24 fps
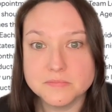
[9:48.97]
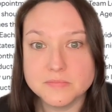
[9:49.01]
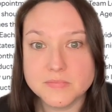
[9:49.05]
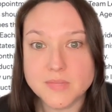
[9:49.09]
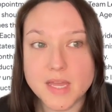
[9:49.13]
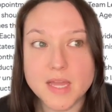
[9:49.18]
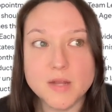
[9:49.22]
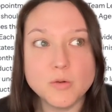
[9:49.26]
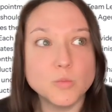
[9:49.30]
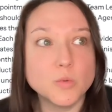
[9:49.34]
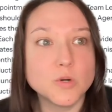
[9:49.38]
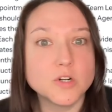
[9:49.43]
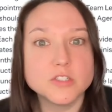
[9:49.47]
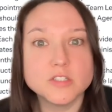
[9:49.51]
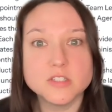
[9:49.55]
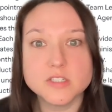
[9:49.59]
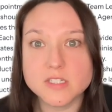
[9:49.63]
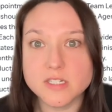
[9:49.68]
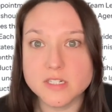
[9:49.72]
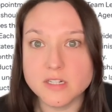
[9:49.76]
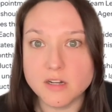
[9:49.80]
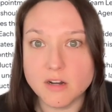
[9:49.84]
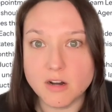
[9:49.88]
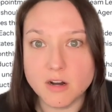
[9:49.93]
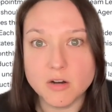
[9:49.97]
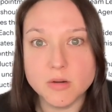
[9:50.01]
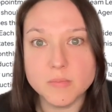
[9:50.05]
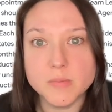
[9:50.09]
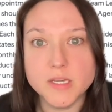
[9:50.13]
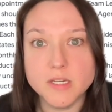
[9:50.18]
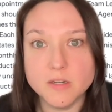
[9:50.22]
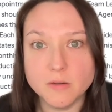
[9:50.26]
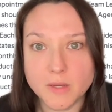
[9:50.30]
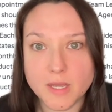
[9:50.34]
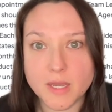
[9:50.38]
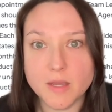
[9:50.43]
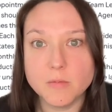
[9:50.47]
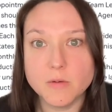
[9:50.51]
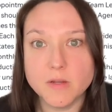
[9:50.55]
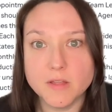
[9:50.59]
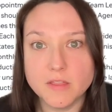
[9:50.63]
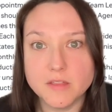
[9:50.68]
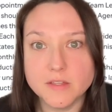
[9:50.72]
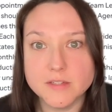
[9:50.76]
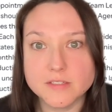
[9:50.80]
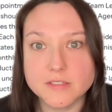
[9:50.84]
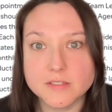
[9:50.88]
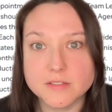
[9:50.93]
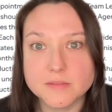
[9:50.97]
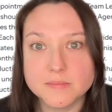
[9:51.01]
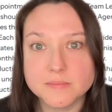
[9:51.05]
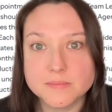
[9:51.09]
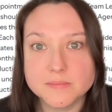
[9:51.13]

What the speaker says: And we're just going to all be okay with this.